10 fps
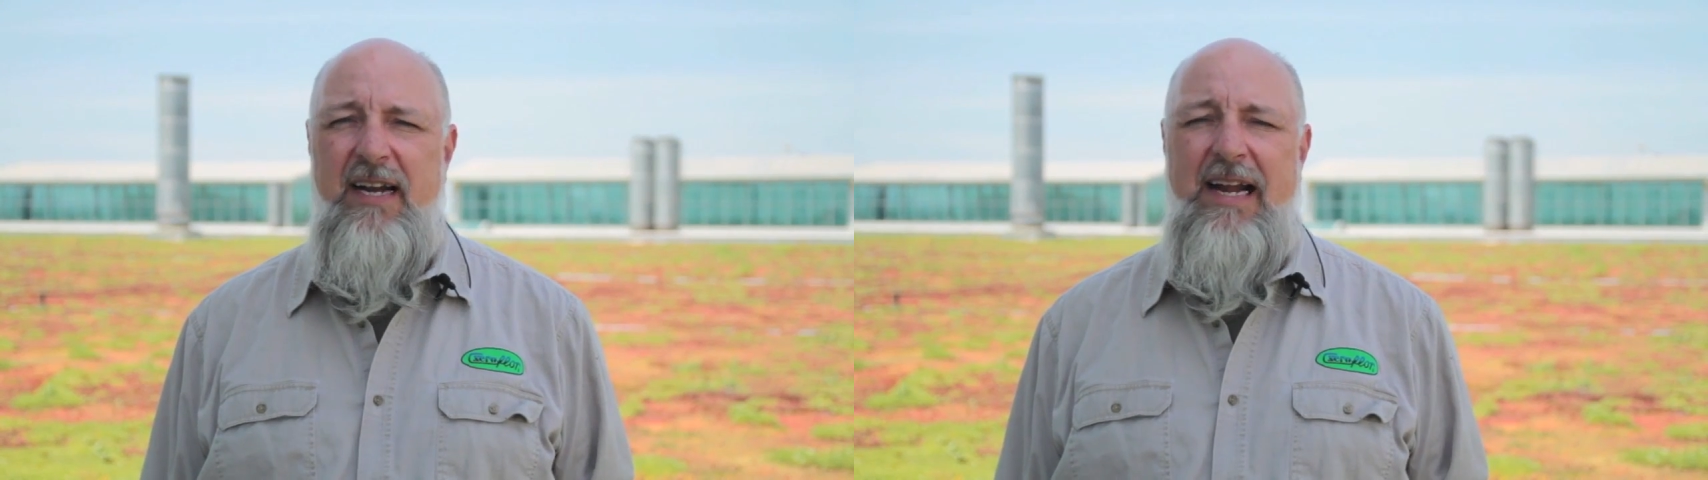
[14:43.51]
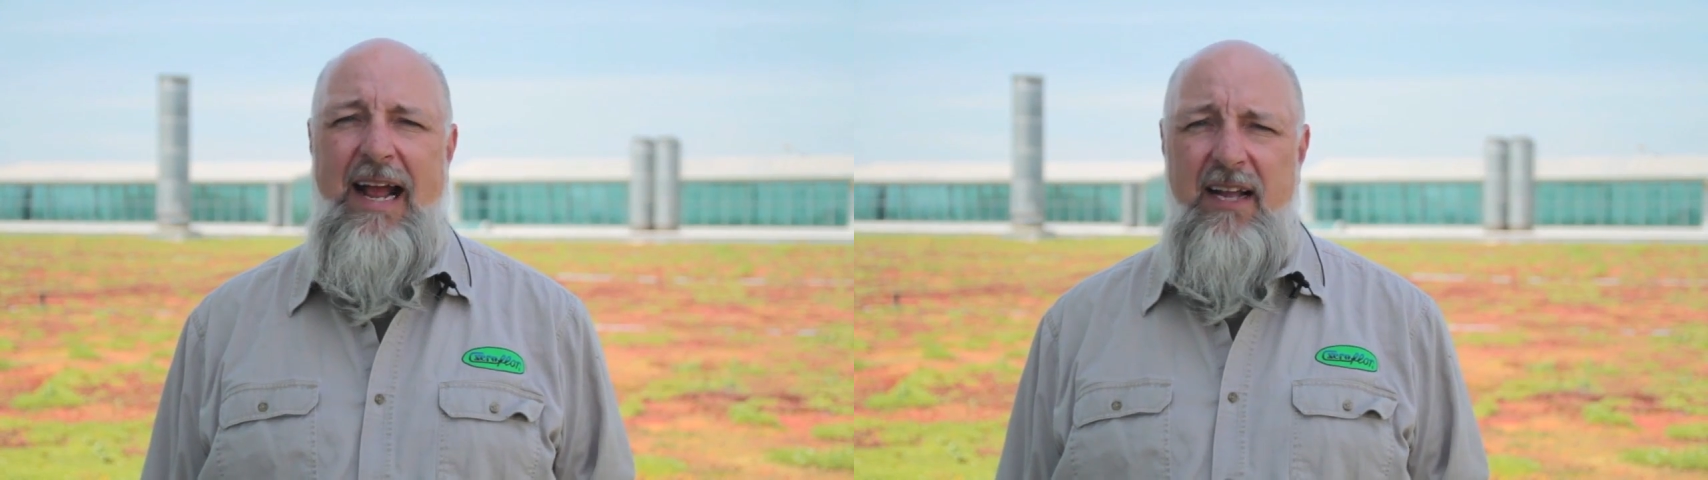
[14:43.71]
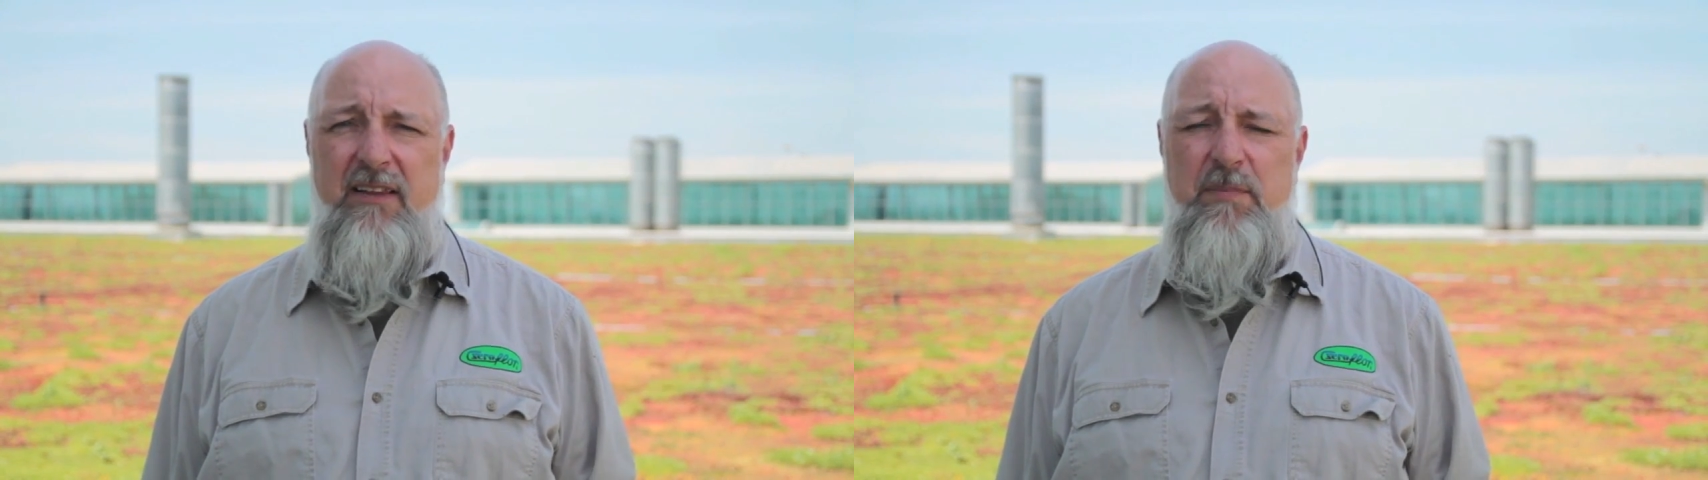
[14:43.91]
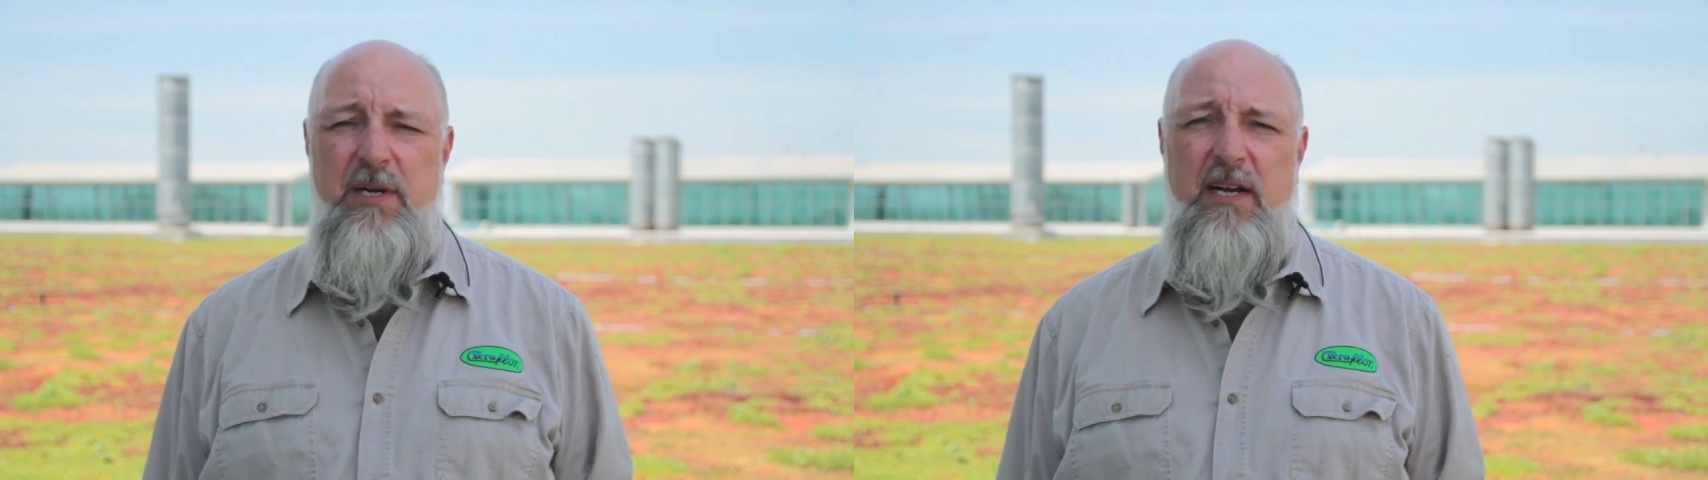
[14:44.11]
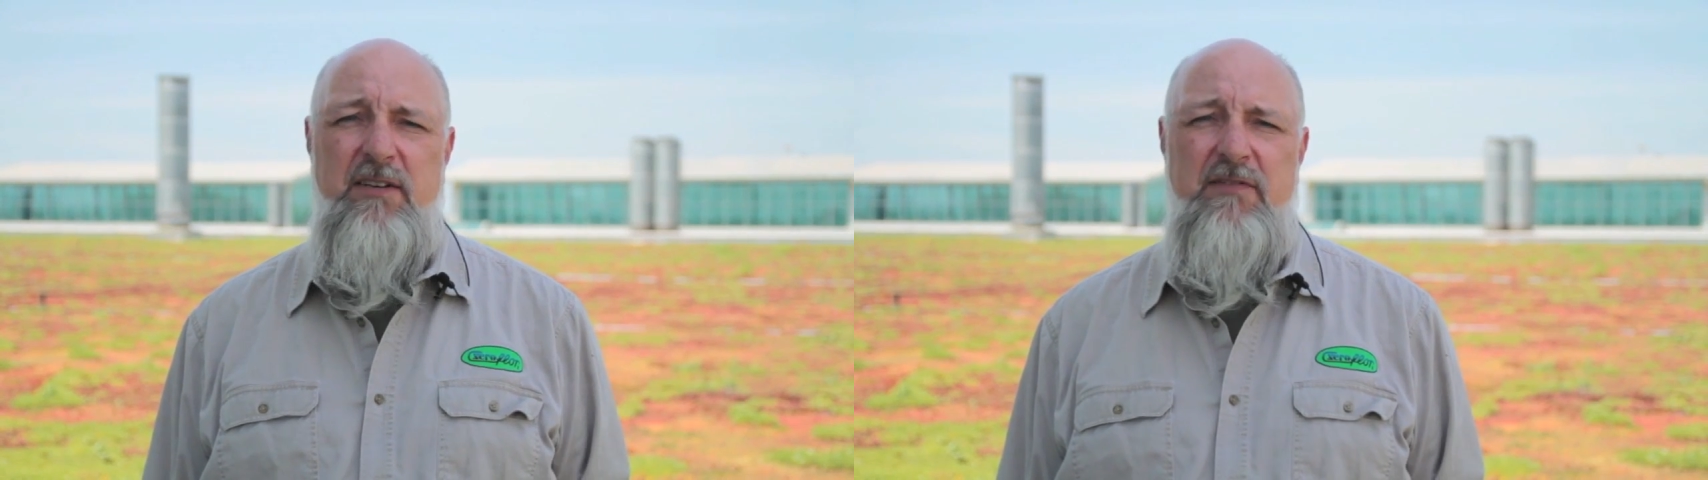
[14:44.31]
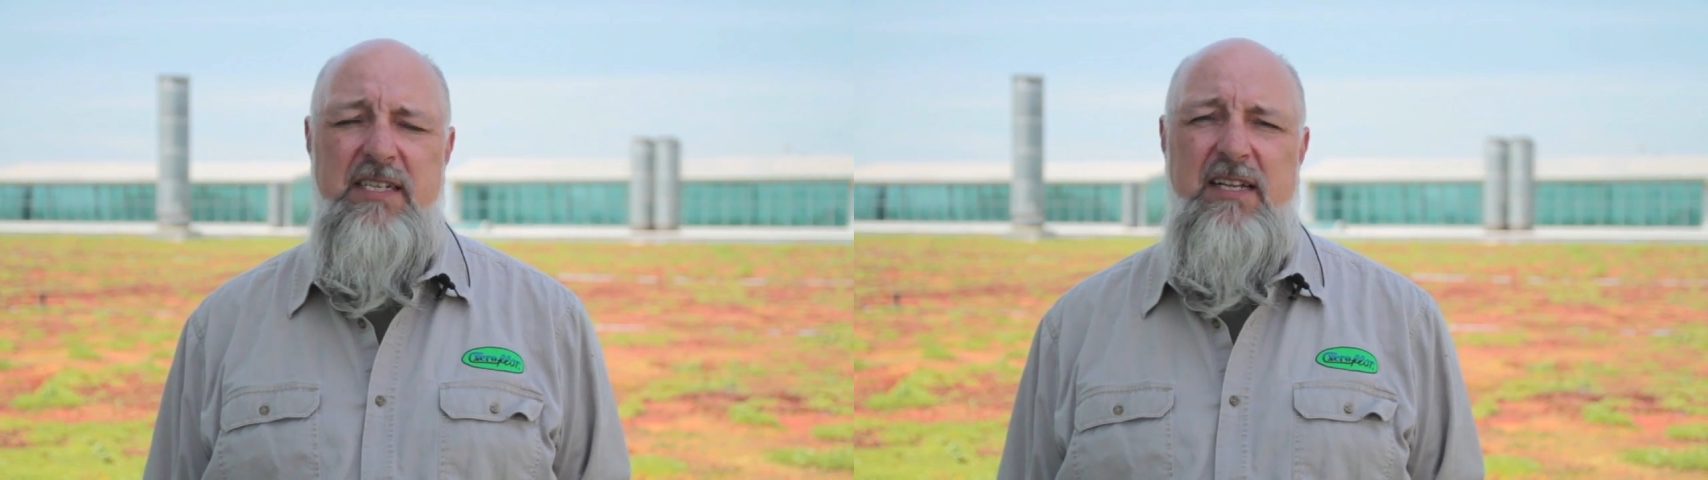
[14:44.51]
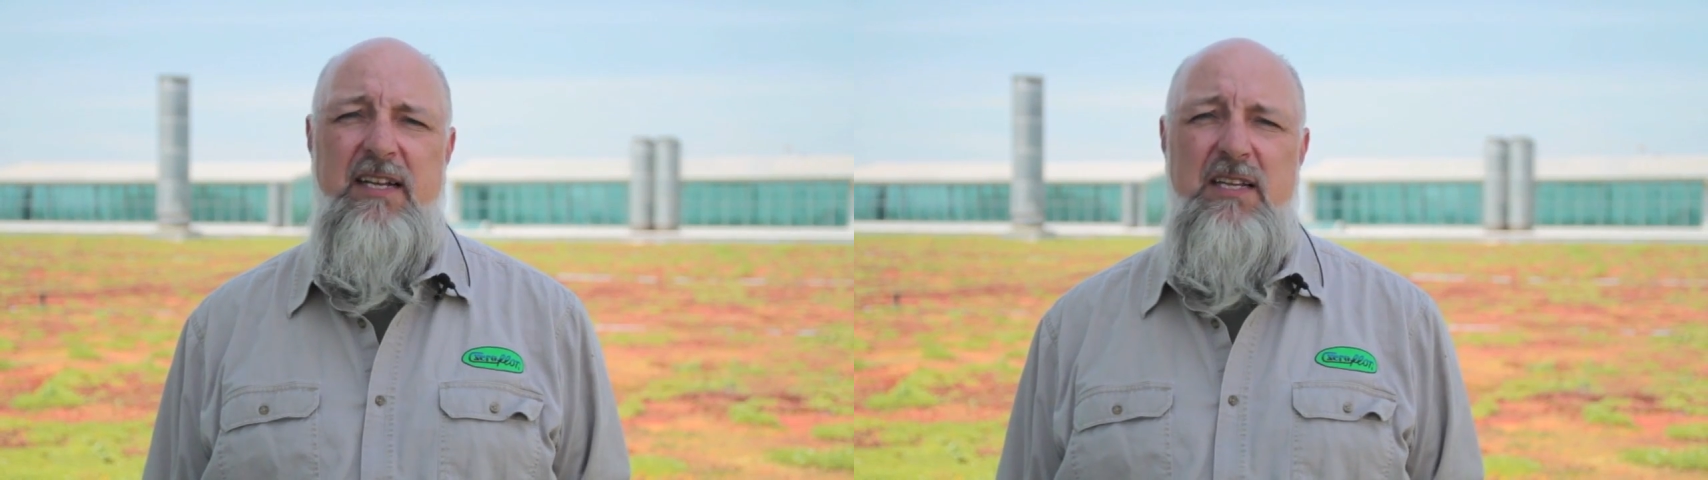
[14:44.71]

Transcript: and an active production facility,